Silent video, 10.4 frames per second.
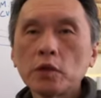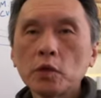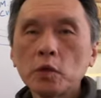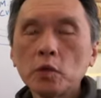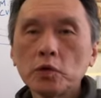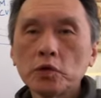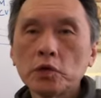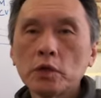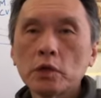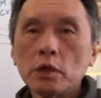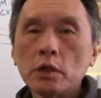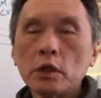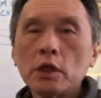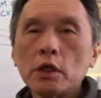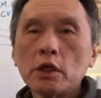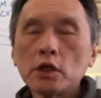tools
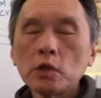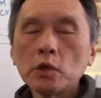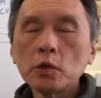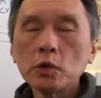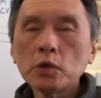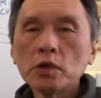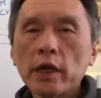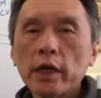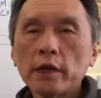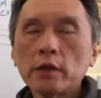that